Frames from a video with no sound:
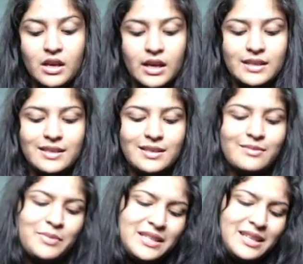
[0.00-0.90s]
It's
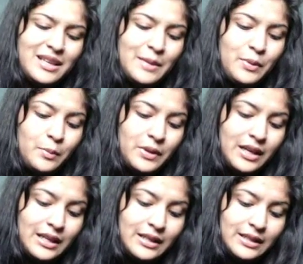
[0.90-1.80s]
basically purple
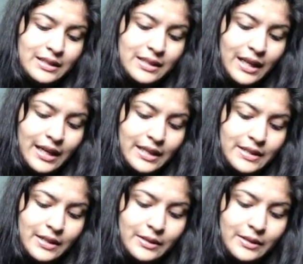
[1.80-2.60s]
colors, and